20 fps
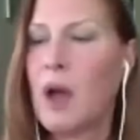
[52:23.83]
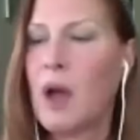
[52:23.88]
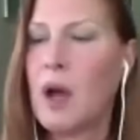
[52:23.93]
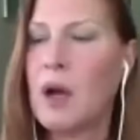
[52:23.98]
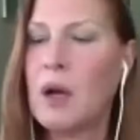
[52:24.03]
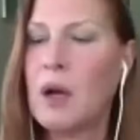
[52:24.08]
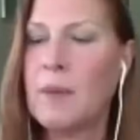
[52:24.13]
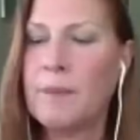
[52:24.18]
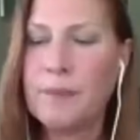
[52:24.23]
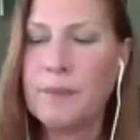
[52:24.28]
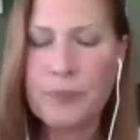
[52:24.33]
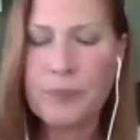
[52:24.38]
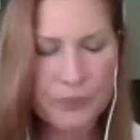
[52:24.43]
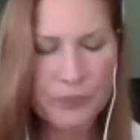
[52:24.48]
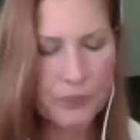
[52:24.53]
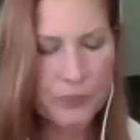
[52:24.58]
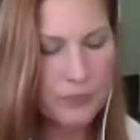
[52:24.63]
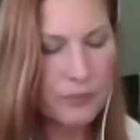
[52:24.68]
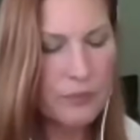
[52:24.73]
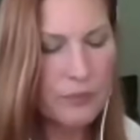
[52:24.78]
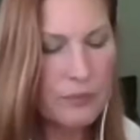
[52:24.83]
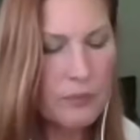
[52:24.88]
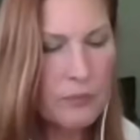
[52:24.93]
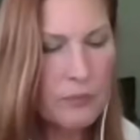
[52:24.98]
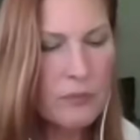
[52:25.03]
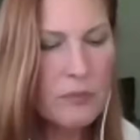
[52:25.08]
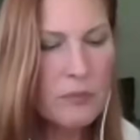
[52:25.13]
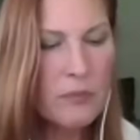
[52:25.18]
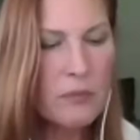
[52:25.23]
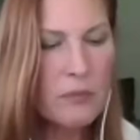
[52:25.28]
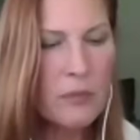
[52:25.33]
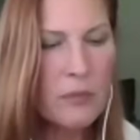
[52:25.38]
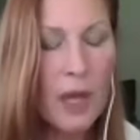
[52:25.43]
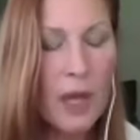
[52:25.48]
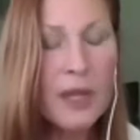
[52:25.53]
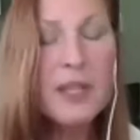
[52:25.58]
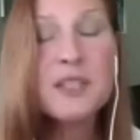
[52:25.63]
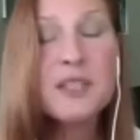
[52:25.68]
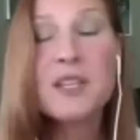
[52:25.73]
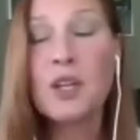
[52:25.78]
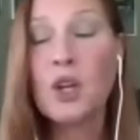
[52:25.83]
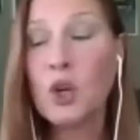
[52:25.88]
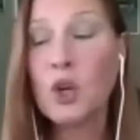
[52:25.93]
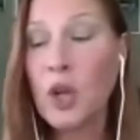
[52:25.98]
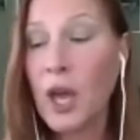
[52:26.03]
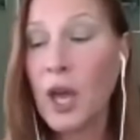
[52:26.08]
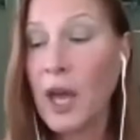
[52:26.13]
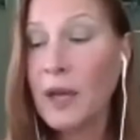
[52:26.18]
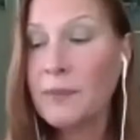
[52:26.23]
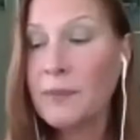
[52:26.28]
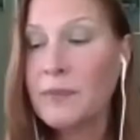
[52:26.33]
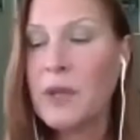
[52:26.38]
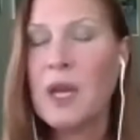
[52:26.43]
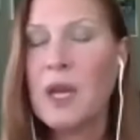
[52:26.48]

Um, and he said, okay.